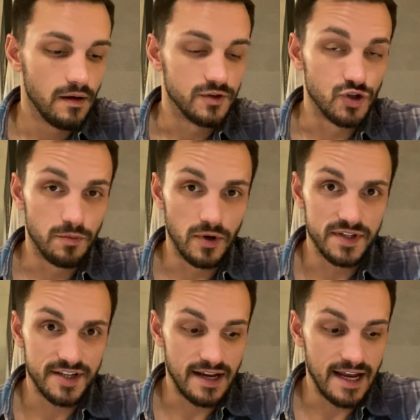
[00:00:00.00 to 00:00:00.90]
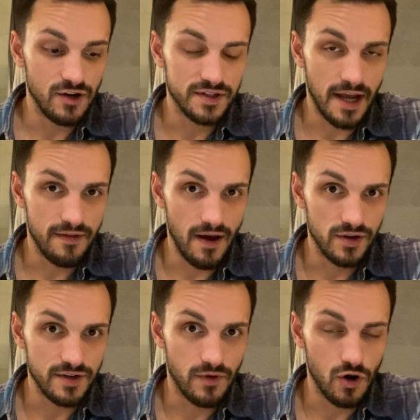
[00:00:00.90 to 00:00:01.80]
Jupiter sitting in your 10th
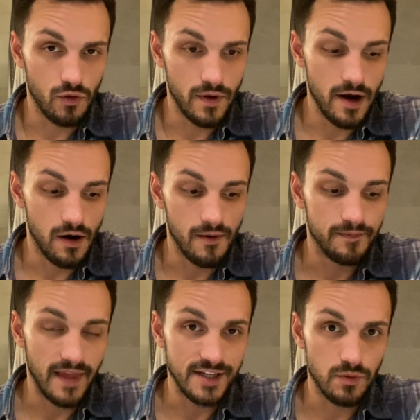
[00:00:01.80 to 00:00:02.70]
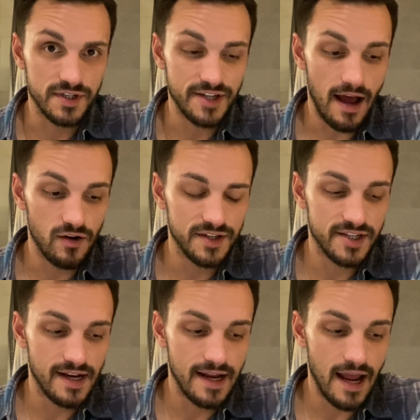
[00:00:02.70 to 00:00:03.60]
house of career. That's where Saturn's
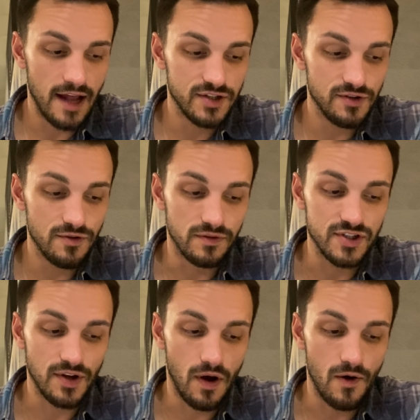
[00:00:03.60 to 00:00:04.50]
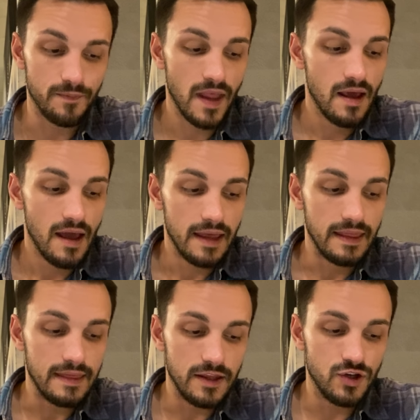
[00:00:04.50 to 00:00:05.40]
sitting at too. So
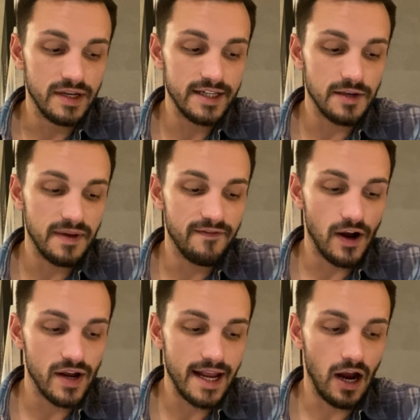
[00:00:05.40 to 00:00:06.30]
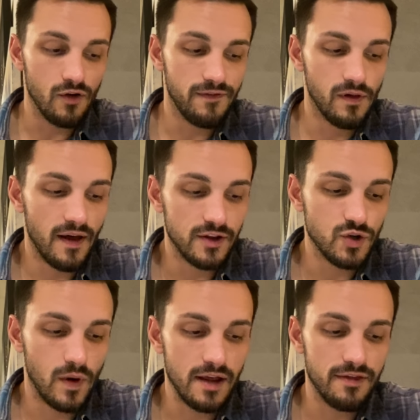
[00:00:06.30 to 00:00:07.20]
you need to be very careful on the
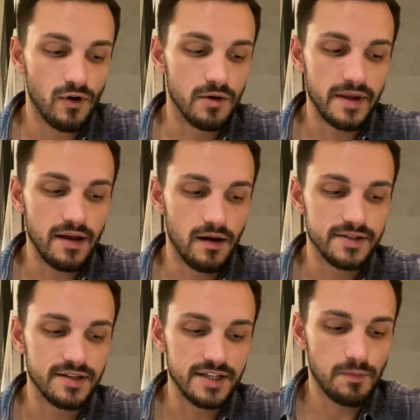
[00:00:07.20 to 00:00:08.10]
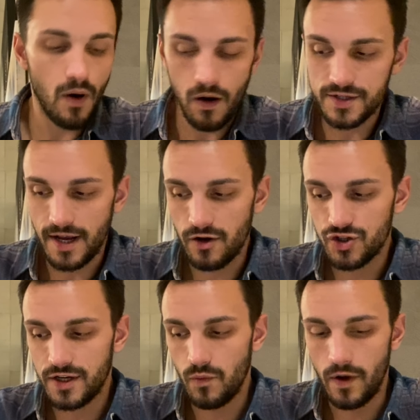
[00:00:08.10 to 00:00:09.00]
23rd because this Mars
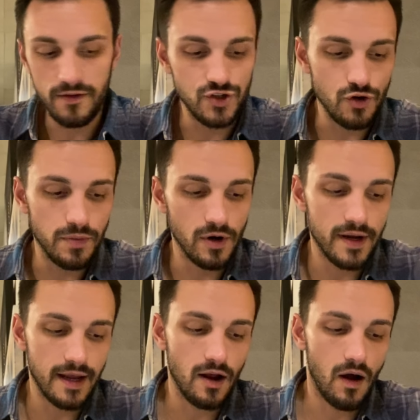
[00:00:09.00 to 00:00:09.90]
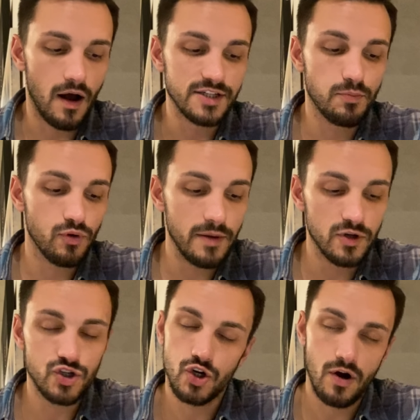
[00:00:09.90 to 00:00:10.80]
energy with Jupiter can cause
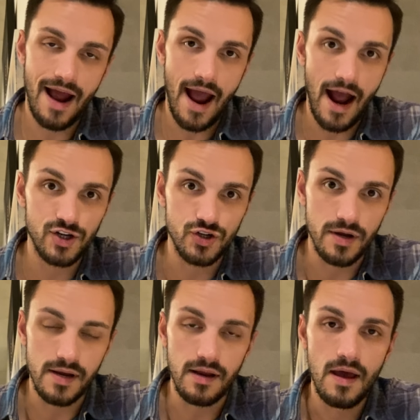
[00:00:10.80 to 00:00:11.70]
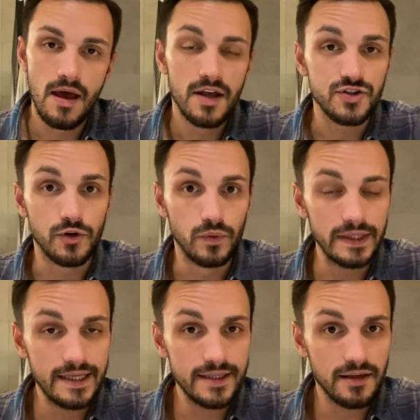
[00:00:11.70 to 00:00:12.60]
premature action. So you
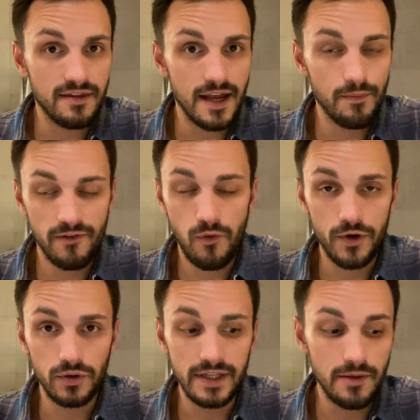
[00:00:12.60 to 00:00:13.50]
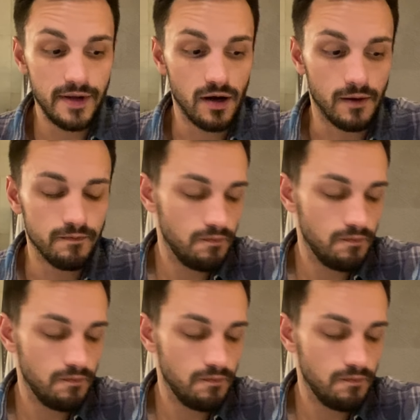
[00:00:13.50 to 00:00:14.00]
really need to think before you leap here.